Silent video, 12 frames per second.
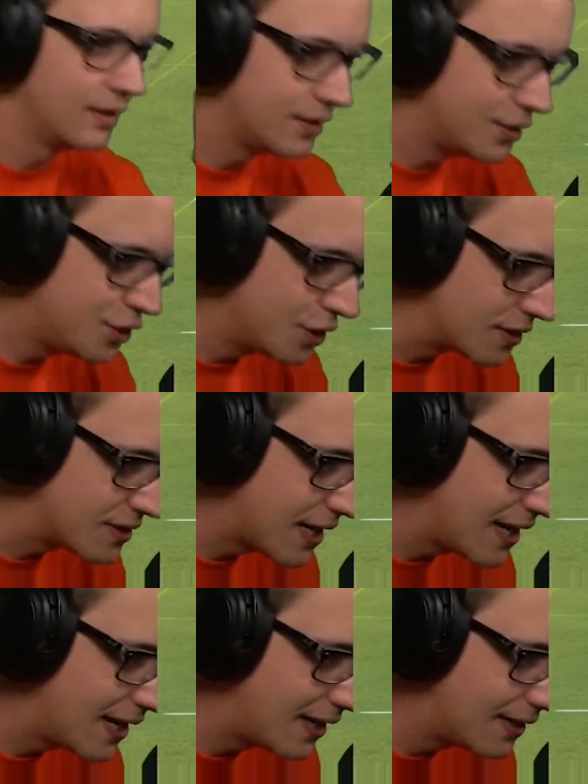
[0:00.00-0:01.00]
Just
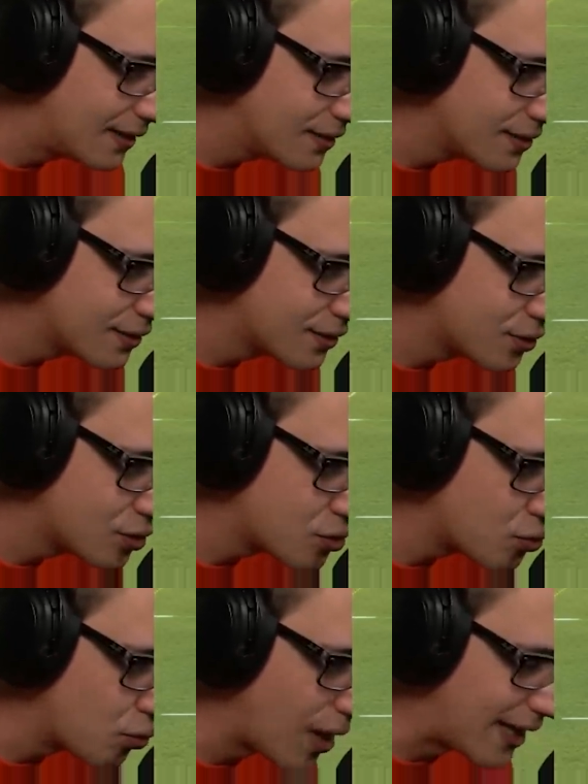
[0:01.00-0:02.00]
hit it
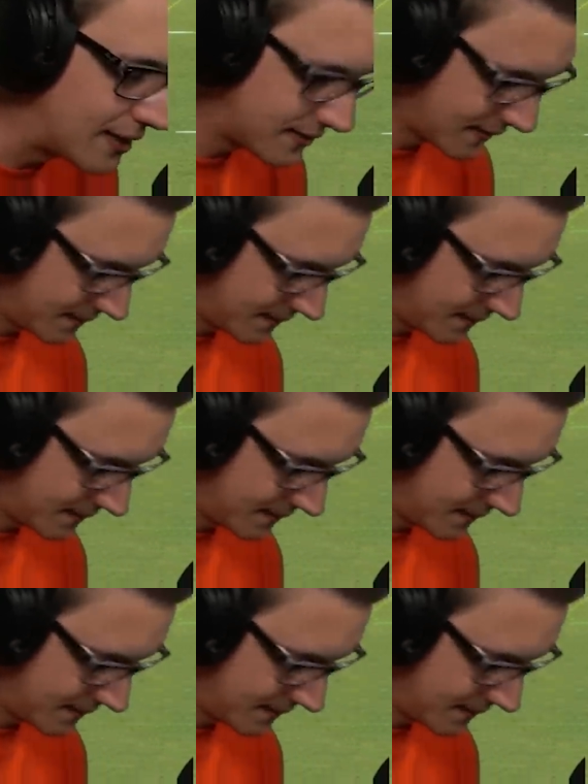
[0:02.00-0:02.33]
straight.